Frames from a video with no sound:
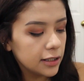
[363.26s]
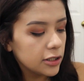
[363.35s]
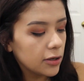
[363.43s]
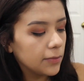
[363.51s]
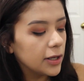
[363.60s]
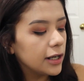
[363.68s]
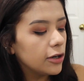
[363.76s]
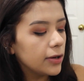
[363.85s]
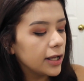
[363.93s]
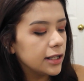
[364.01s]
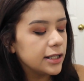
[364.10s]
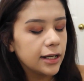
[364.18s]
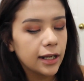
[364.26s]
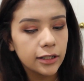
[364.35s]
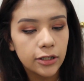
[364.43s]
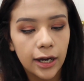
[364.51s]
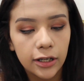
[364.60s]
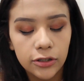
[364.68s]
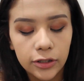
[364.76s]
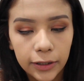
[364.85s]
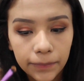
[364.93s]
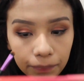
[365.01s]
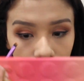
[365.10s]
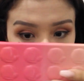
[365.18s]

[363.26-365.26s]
And so I'm gonna go ahead and take Nectar actually.